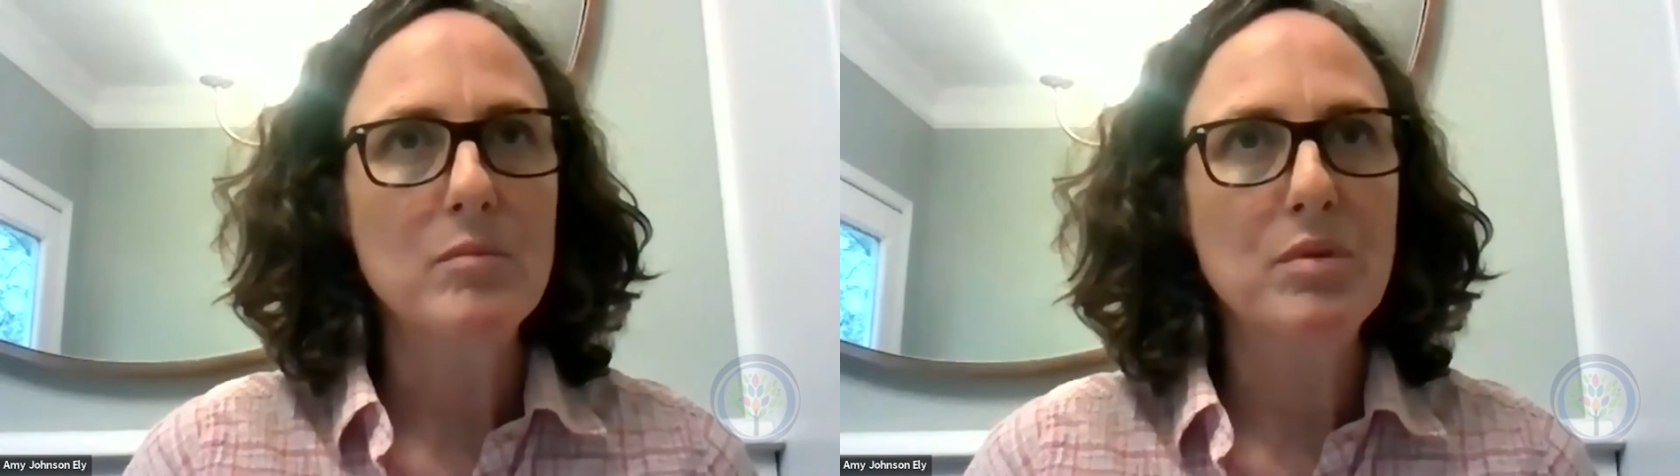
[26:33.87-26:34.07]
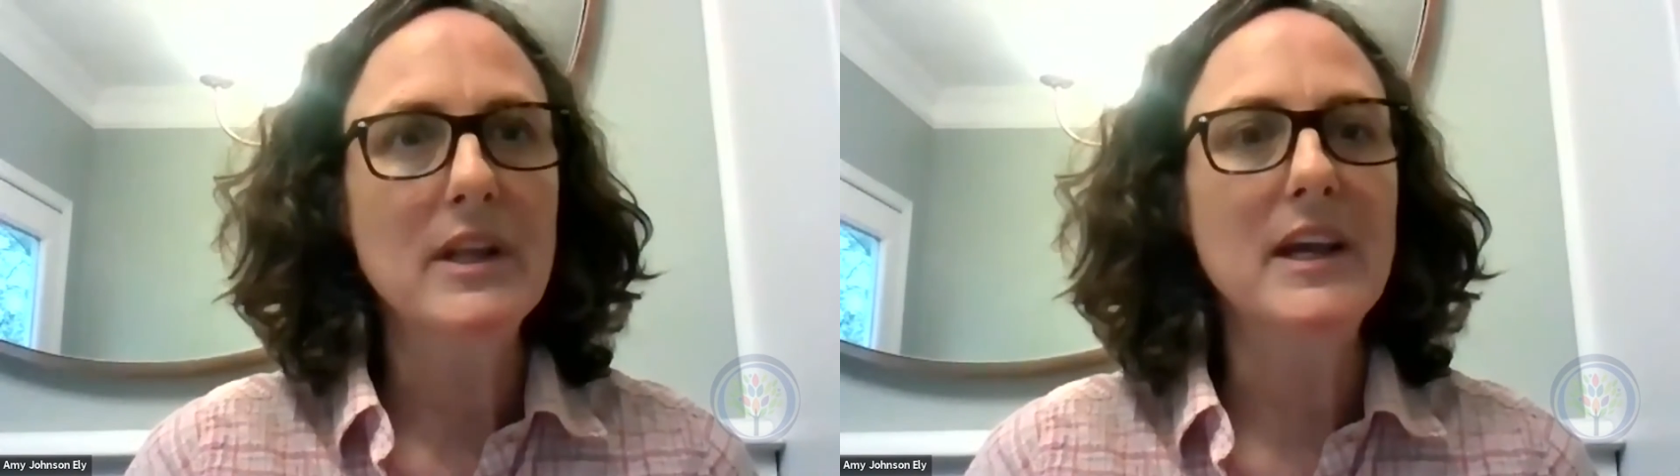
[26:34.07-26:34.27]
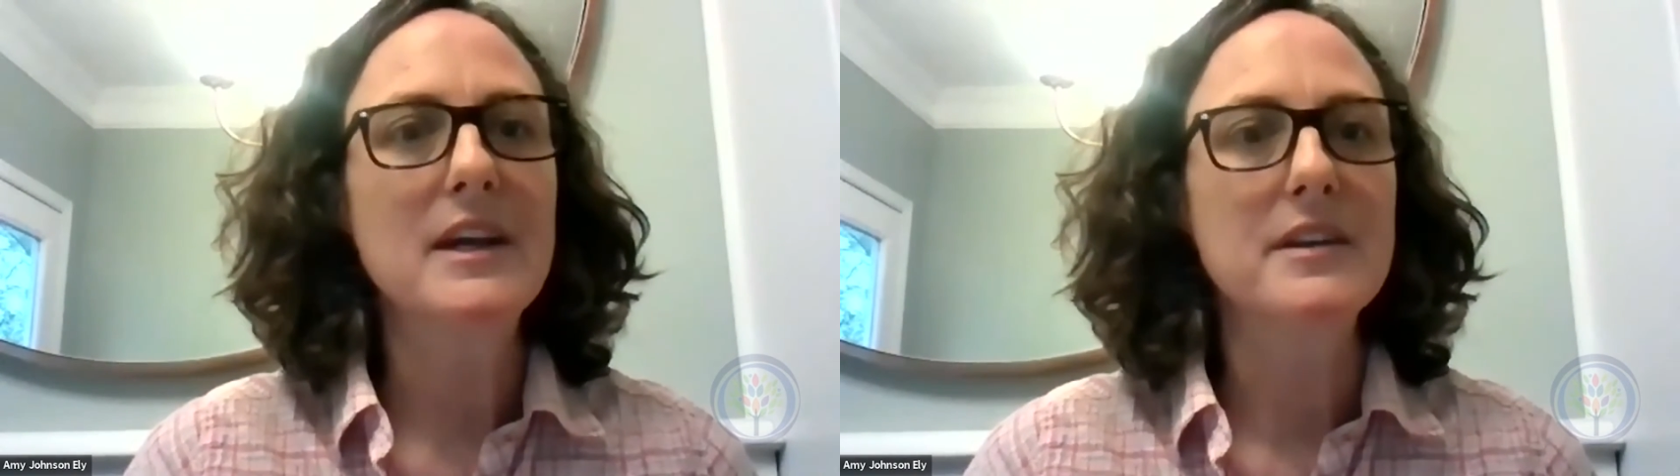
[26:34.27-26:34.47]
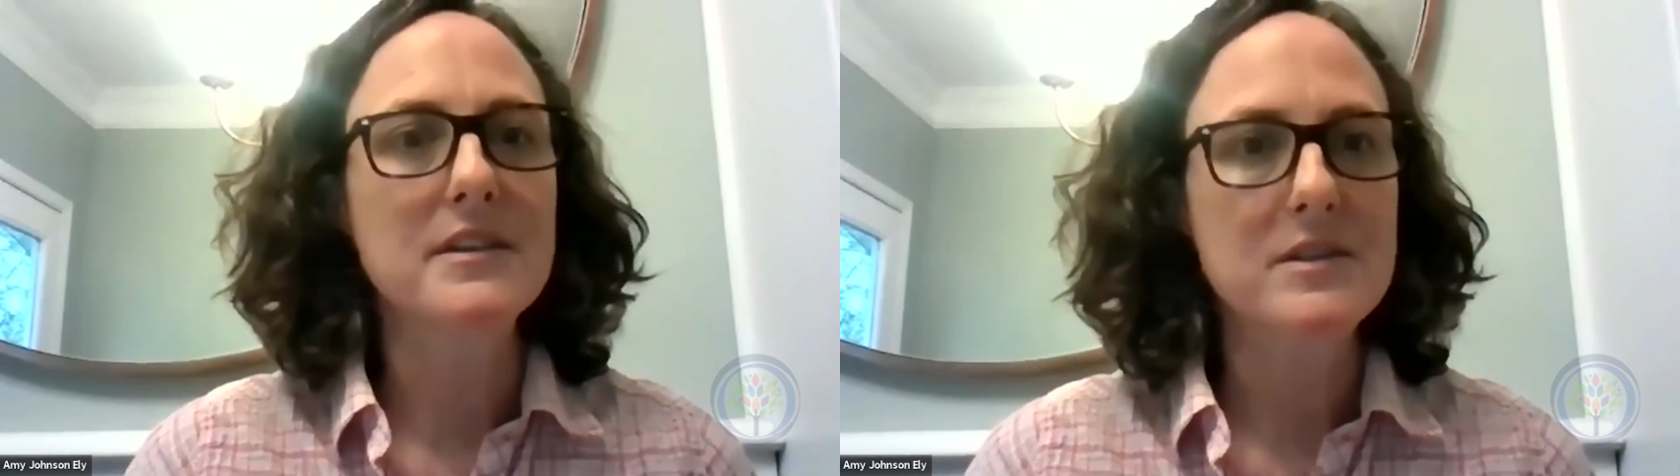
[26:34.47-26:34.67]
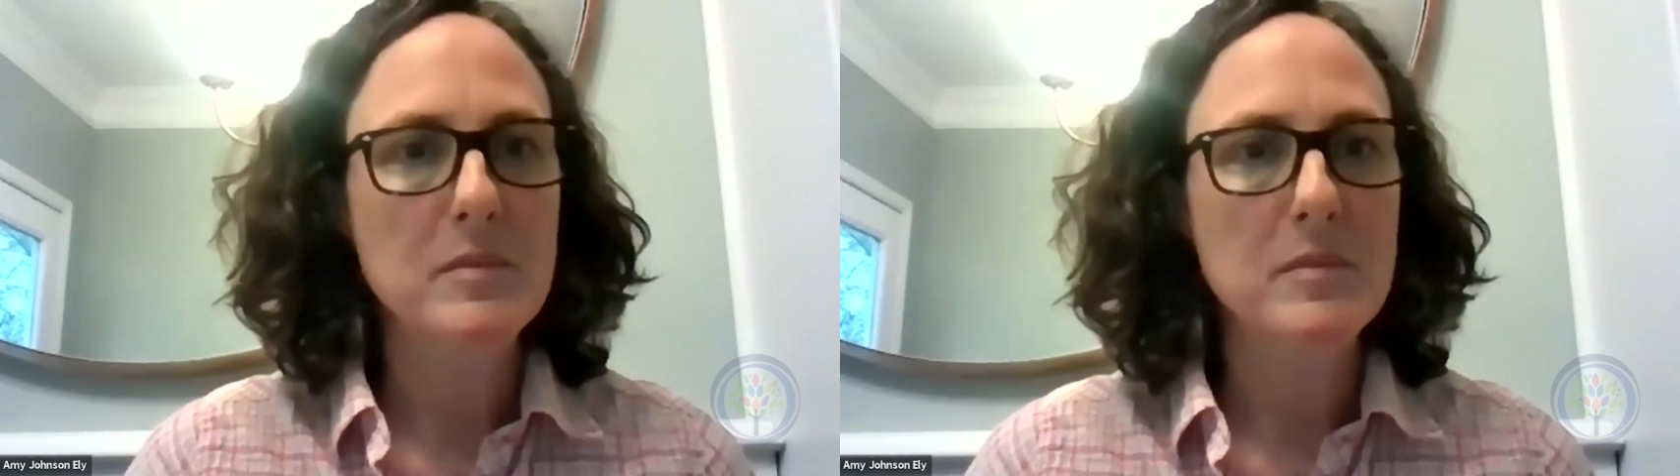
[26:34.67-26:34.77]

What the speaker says: plans